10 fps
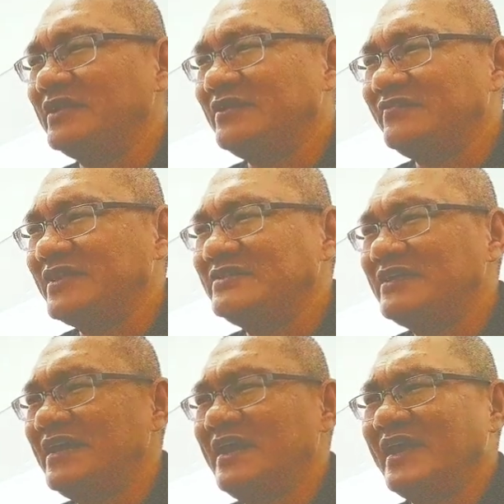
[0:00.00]
event
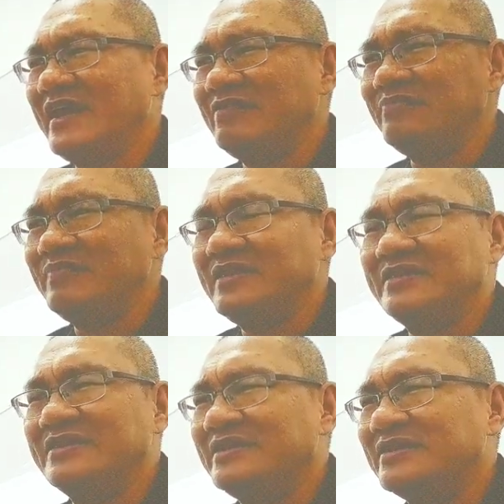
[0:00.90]
and meet
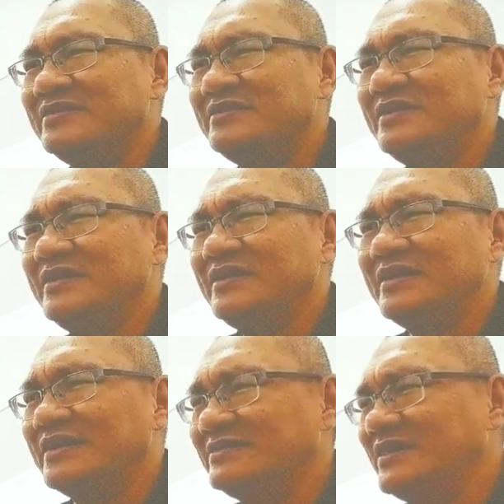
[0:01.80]
the
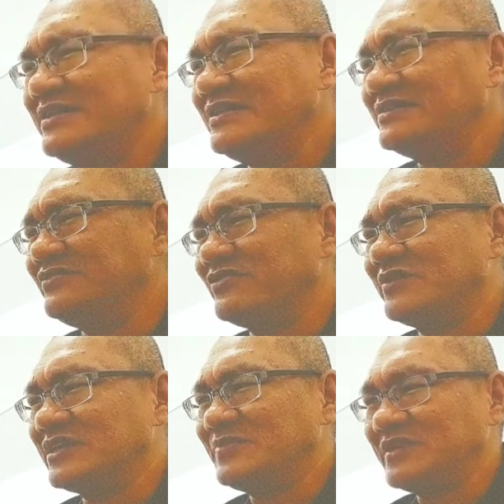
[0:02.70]
attendees'
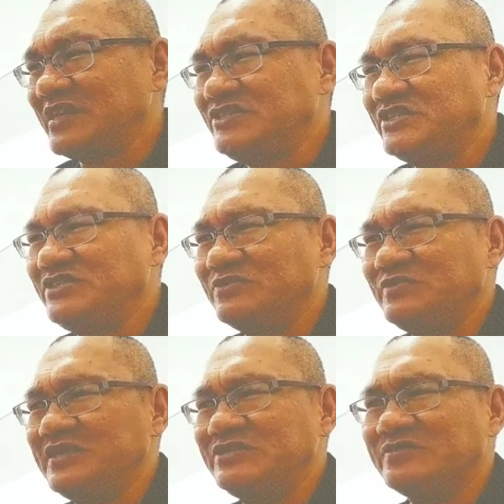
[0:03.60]
expectation, you
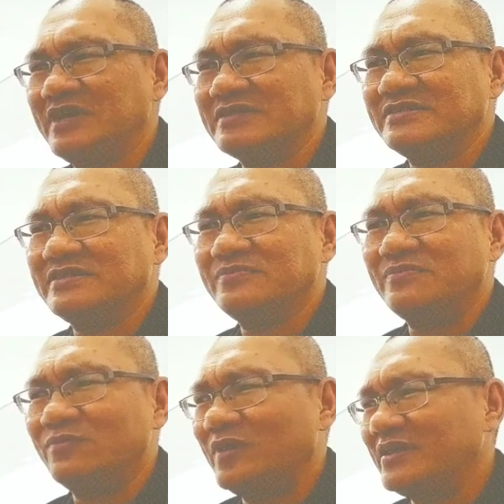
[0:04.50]
need to ask
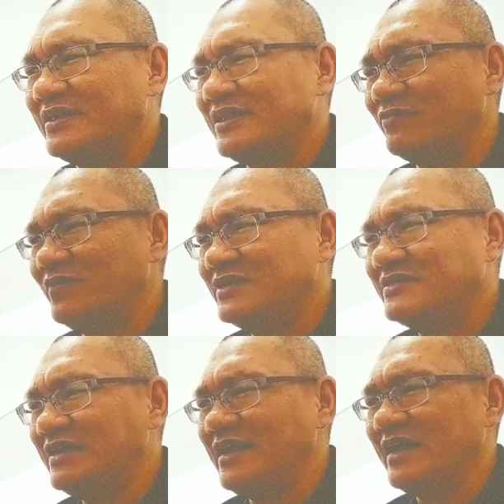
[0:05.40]
them what they
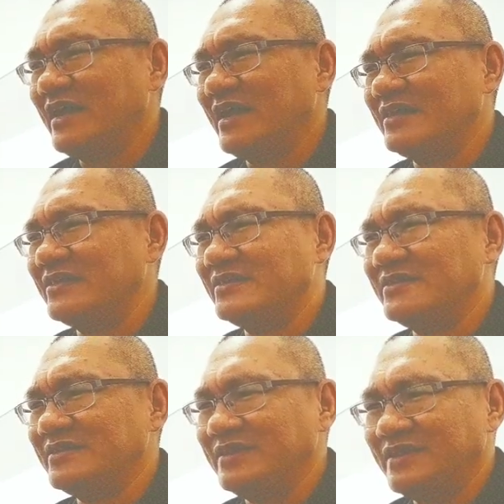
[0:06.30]
want and
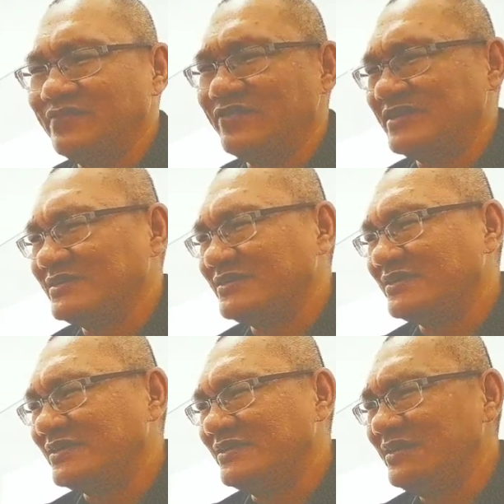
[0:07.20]
deliver it.
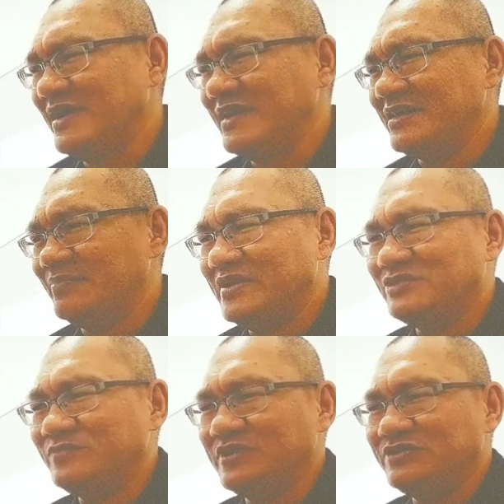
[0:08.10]
Yeah, the
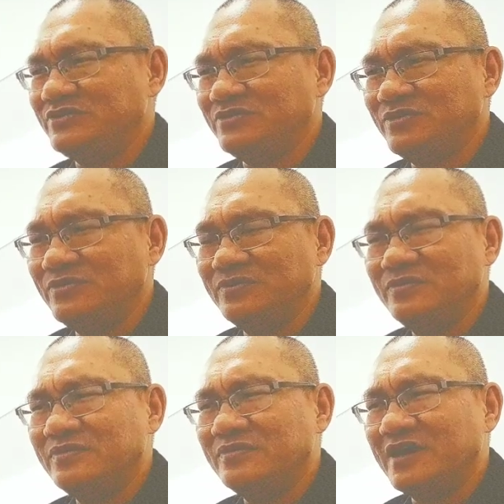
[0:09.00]
best way to
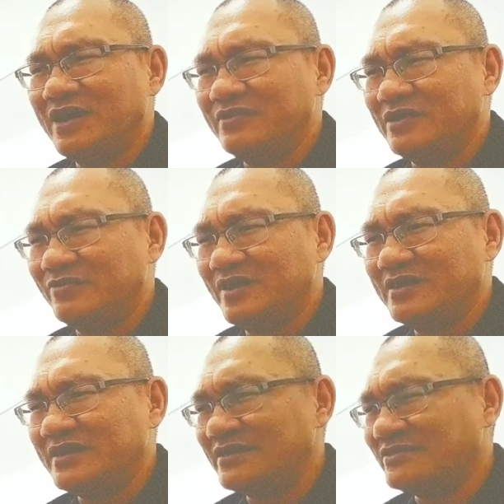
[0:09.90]
know how they
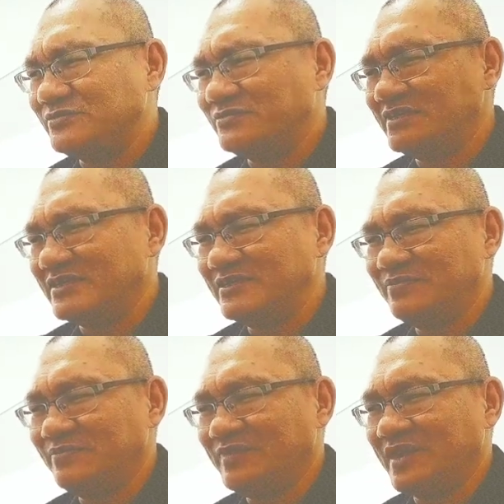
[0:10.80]
want is to the
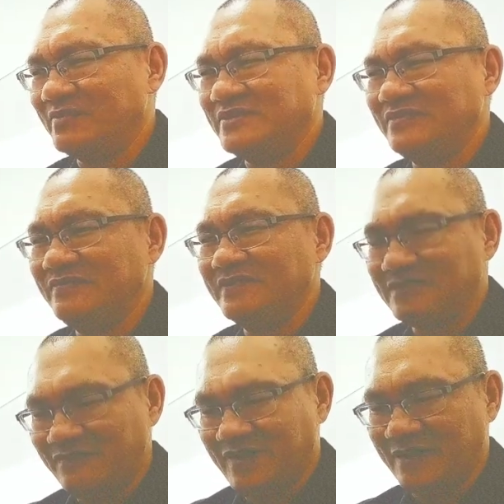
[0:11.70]
preemptive
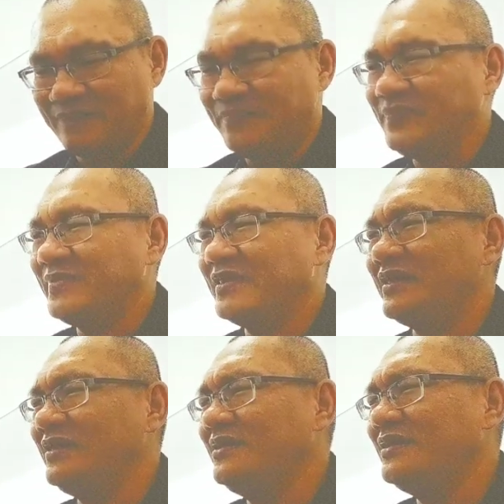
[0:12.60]
survey. Okay,